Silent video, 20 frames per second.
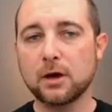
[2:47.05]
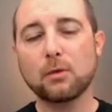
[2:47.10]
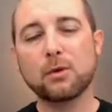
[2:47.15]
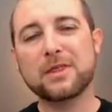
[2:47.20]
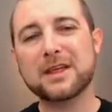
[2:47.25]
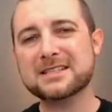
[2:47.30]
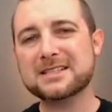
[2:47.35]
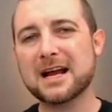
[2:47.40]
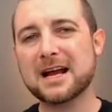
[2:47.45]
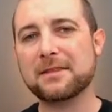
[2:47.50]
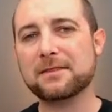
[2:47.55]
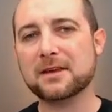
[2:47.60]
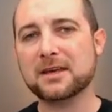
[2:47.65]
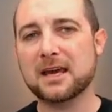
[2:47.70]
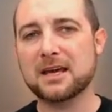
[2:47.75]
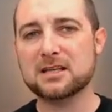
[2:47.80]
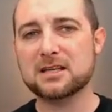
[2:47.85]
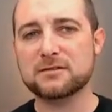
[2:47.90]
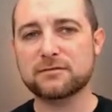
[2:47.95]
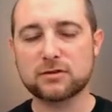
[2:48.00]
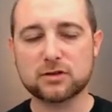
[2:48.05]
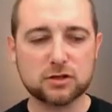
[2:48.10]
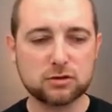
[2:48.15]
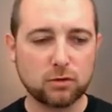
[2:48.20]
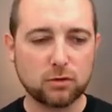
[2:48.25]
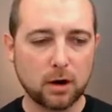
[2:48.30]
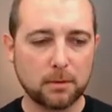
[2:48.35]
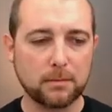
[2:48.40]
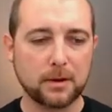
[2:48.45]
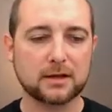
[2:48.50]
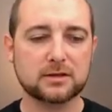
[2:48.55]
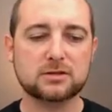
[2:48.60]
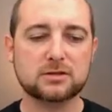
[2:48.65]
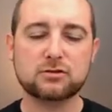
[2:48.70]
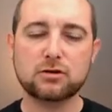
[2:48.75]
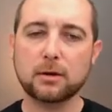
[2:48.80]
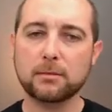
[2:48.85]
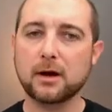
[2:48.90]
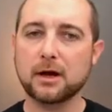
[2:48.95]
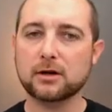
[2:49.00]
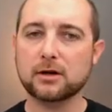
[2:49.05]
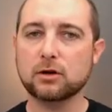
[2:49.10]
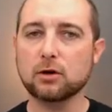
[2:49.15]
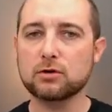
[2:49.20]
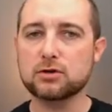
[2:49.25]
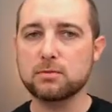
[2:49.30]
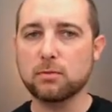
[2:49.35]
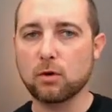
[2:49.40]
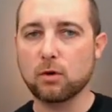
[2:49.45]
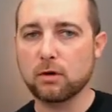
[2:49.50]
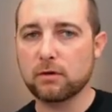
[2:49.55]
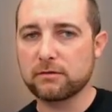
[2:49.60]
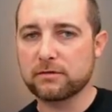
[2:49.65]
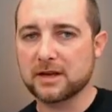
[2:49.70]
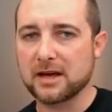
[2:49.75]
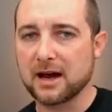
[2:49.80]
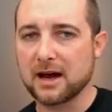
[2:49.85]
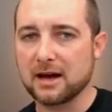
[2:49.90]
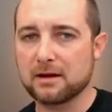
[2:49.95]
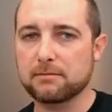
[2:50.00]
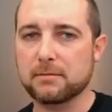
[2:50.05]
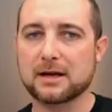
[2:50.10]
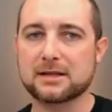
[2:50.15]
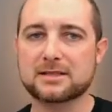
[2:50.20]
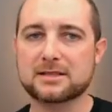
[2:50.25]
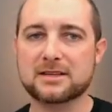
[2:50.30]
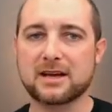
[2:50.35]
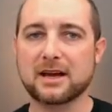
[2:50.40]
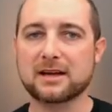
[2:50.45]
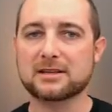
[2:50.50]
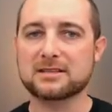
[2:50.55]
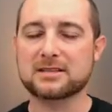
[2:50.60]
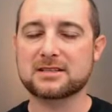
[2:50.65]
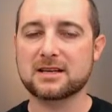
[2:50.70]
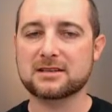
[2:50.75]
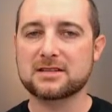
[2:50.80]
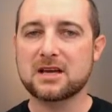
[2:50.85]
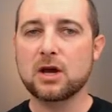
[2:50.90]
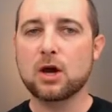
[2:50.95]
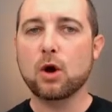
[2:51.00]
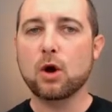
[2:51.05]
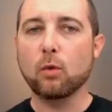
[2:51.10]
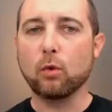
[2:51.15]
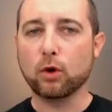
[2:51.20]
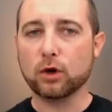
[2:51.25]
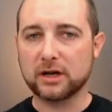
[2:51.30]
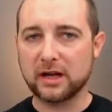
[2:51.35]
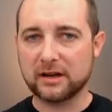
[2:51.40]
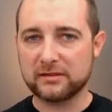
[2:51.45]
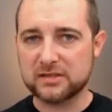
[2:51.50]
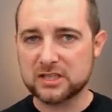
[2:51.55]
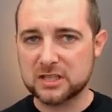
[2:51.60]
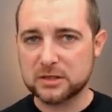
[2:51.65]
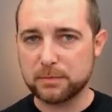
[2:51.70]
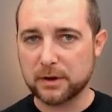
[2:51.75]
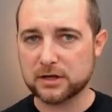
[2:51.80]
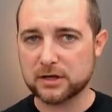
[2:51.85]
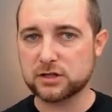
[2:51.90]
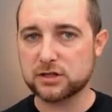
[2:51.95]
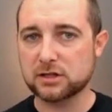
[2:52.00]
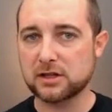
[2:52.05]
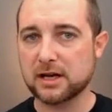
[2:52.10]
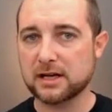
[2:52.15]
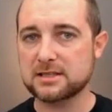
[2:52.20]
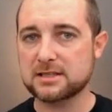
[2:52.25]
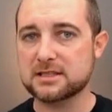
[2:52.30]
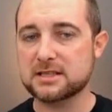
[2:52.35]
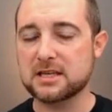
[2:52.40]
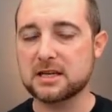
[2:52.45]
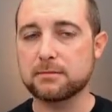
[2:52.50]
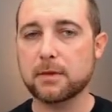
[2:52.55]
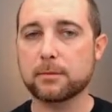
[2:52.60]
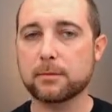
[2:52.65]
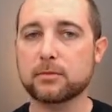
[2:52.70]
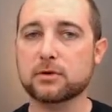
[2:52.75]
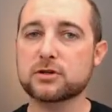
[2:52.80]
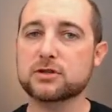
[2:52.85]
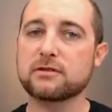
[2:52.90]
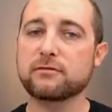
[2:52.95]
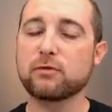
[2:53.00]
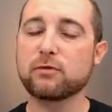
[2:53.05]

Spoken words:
Well, that's not the case for Scrumban. Scrumban goes more of the Kanban side and says we're going to have specialized team members.